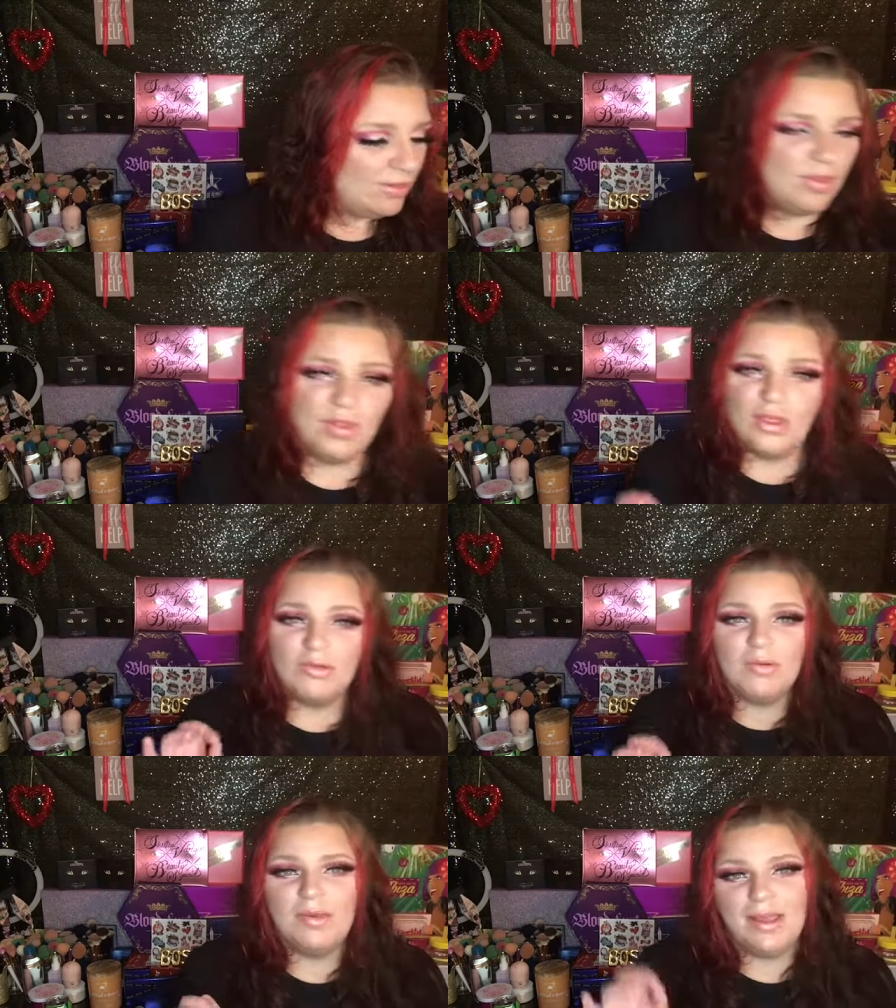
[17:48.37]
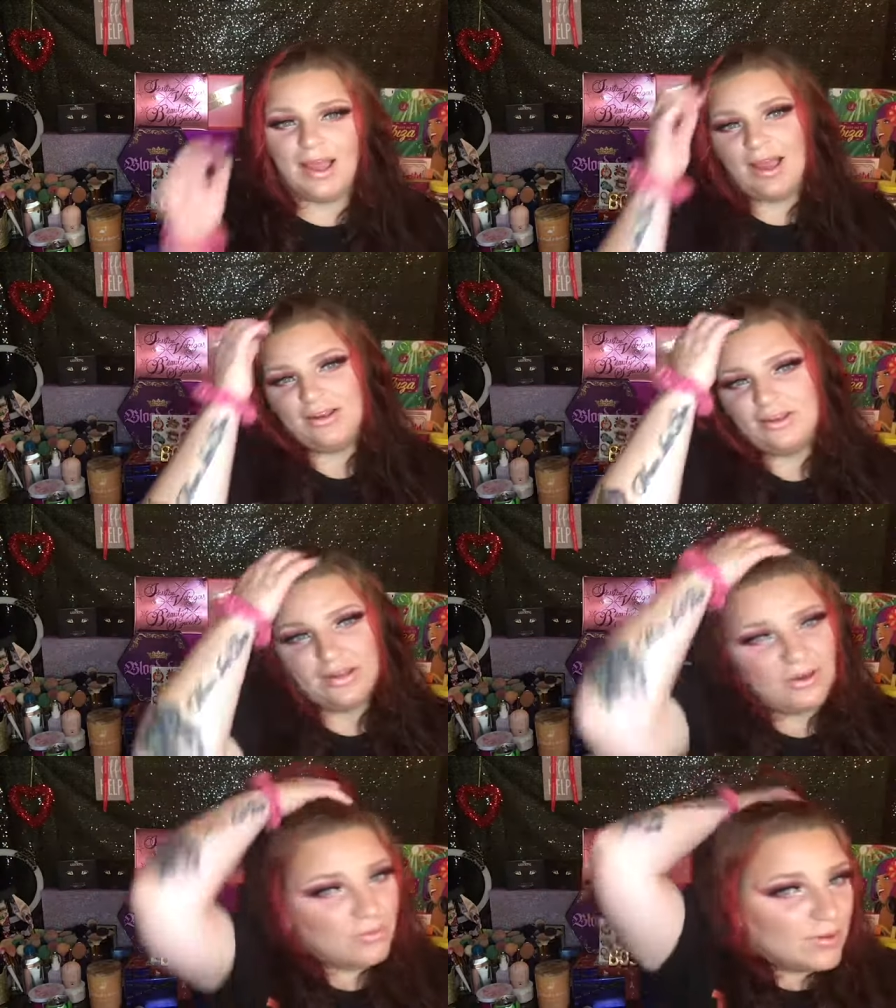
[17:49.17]
This will be actually
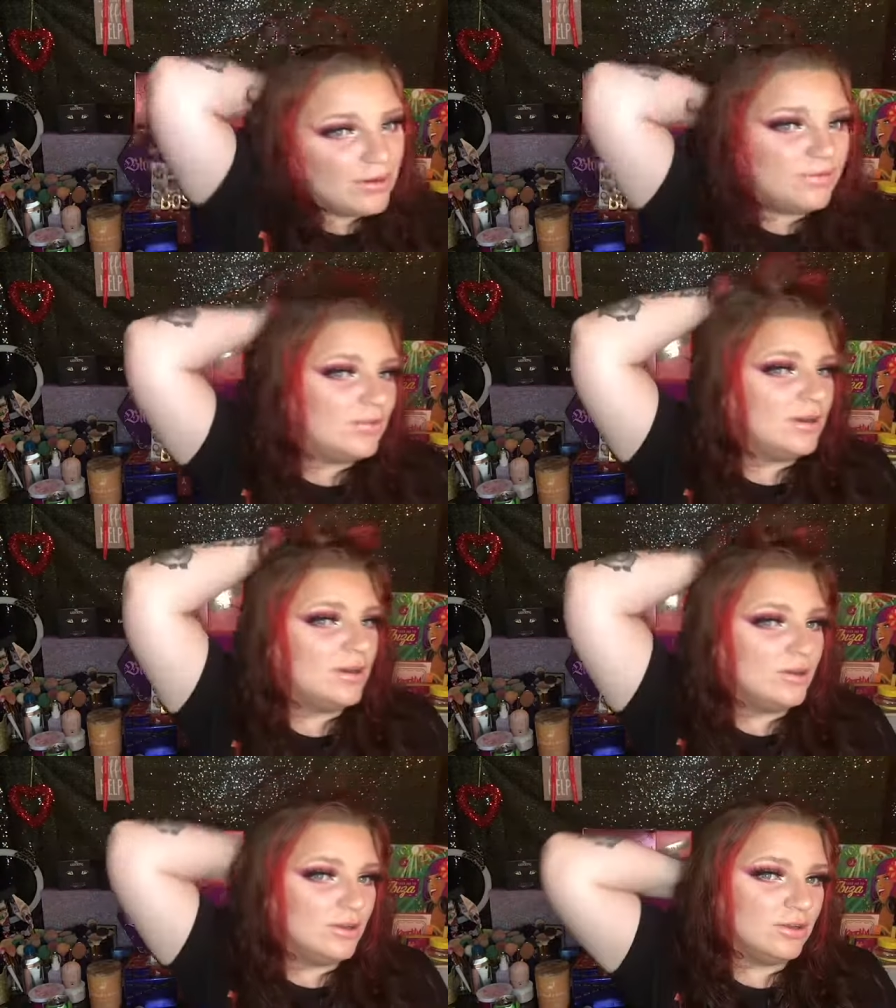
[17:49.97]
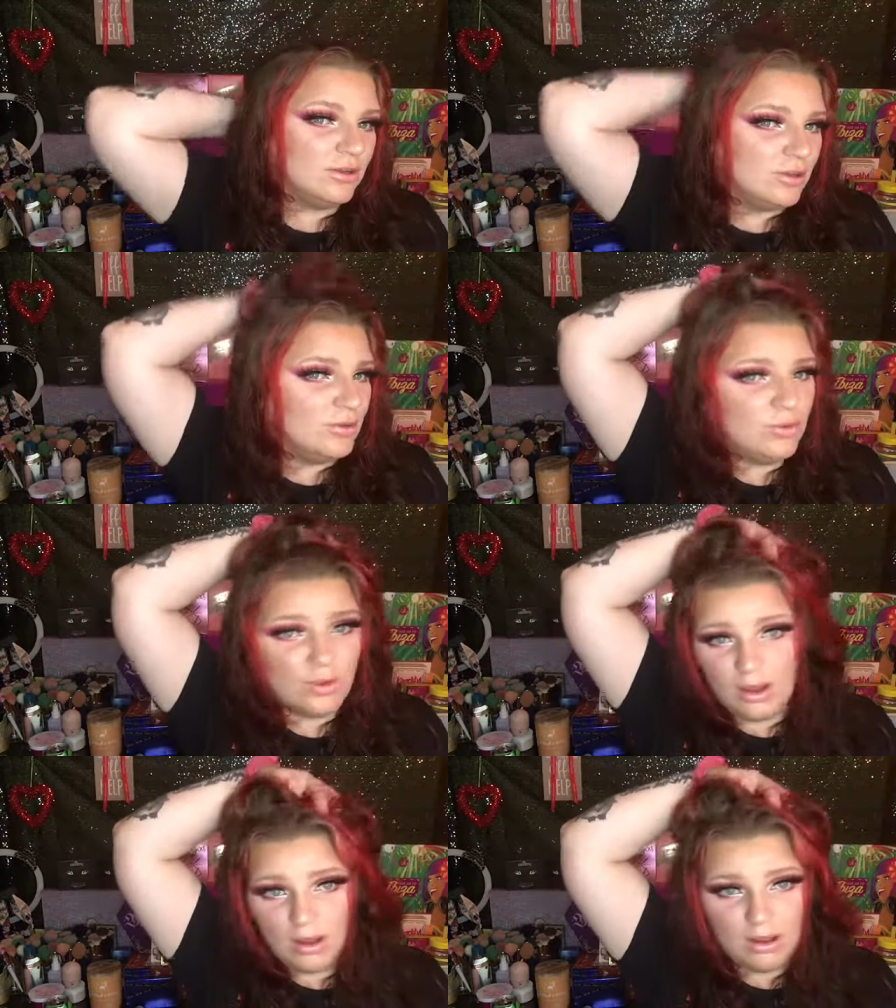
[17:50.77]
a really fun look to
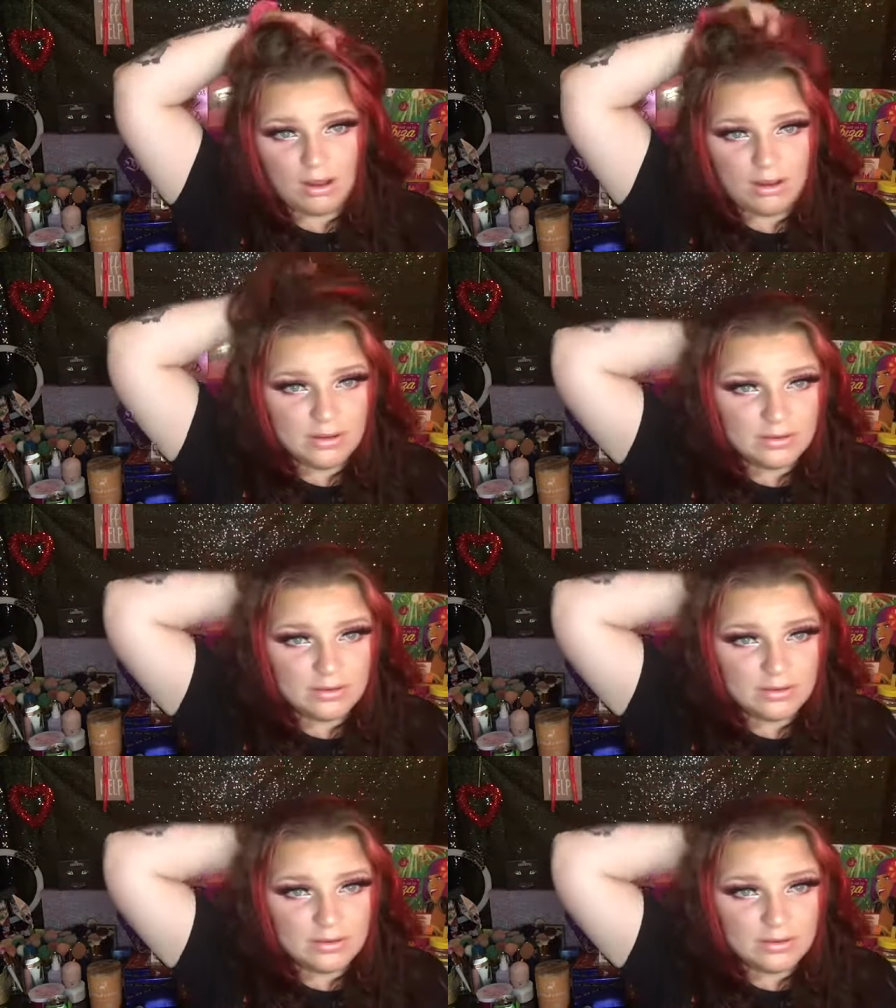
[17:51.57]
uh,